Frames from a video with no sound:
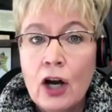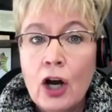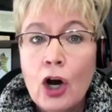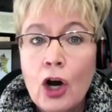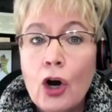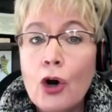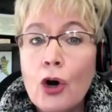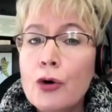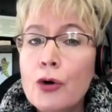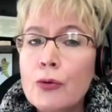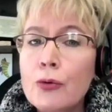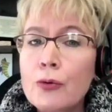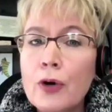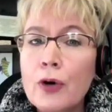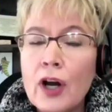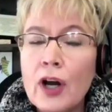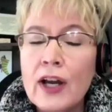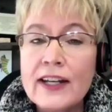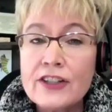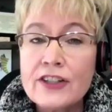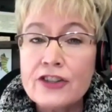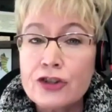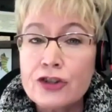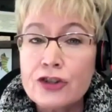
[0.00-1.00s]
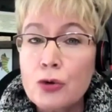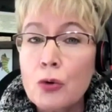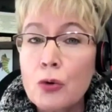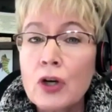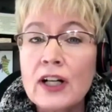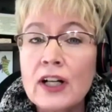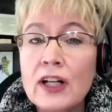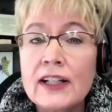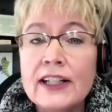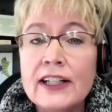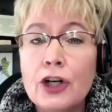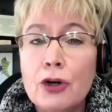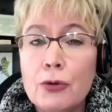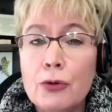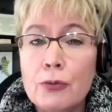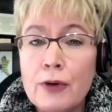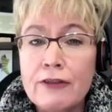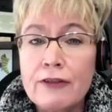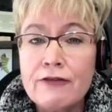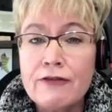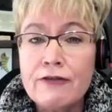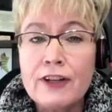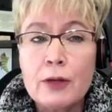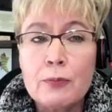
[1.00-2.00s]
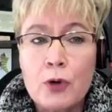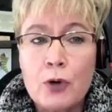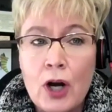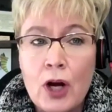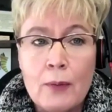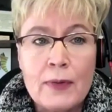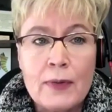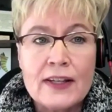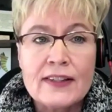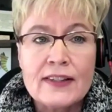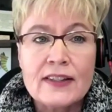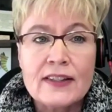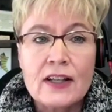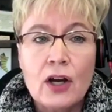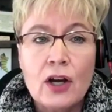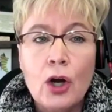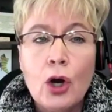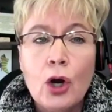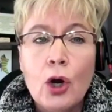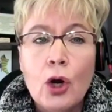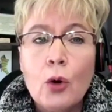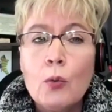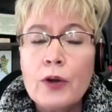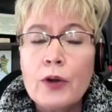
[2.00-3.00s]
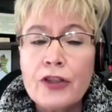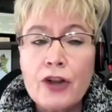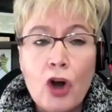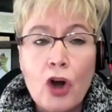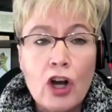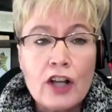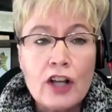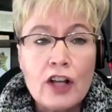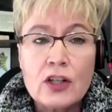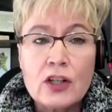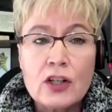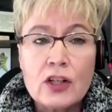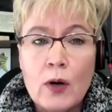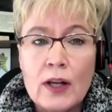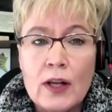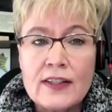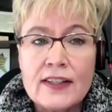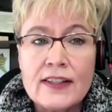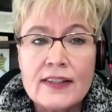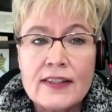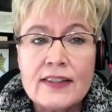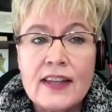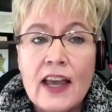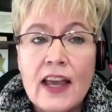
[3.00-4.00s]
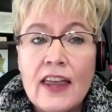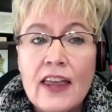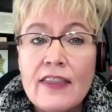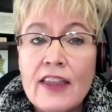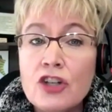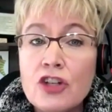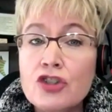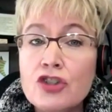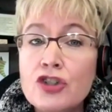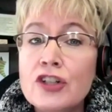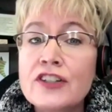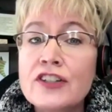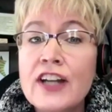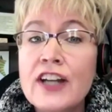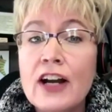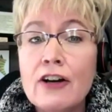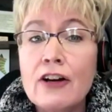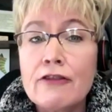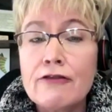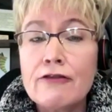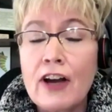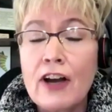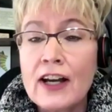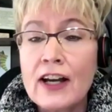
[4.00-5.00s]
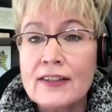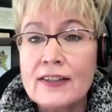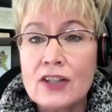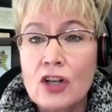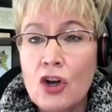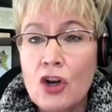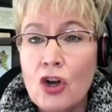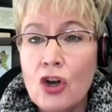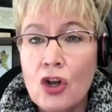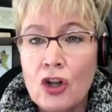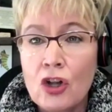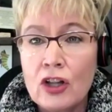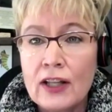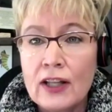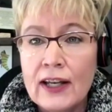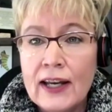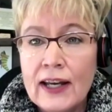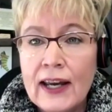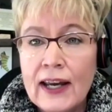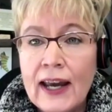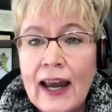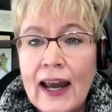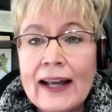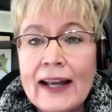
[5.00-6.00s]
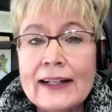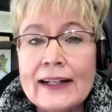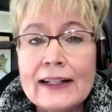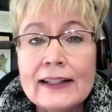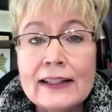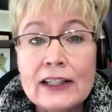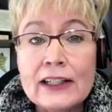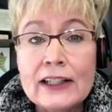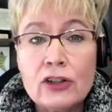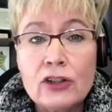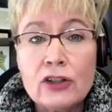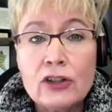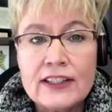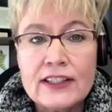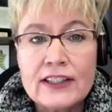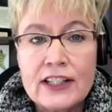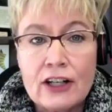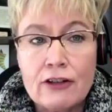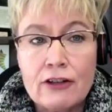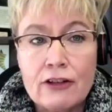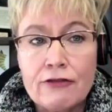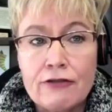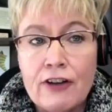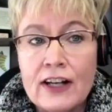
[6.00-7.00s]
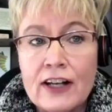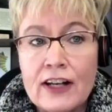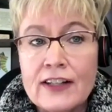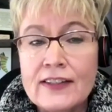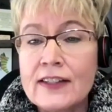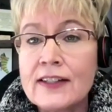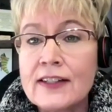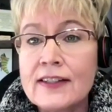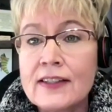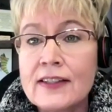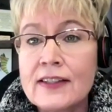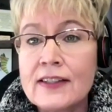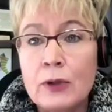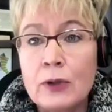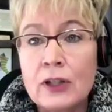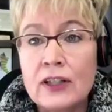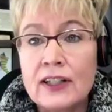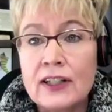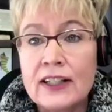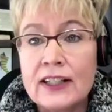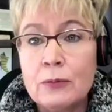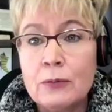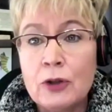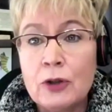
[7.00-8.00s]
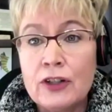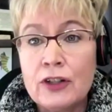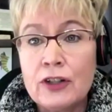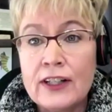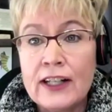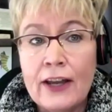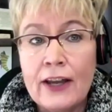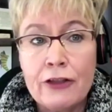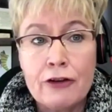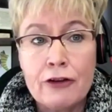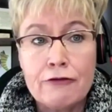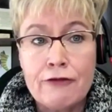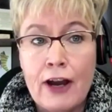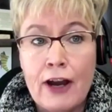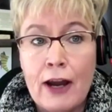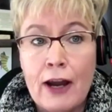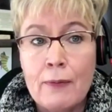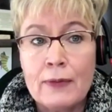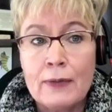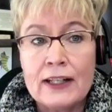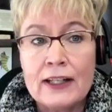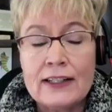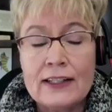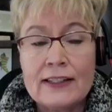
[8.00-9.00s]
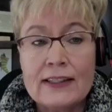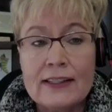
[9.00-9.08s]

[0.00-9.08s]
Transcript: a her- historically horrific premise with consequences that should terrify us all and clearly terrifies the disability community and their families.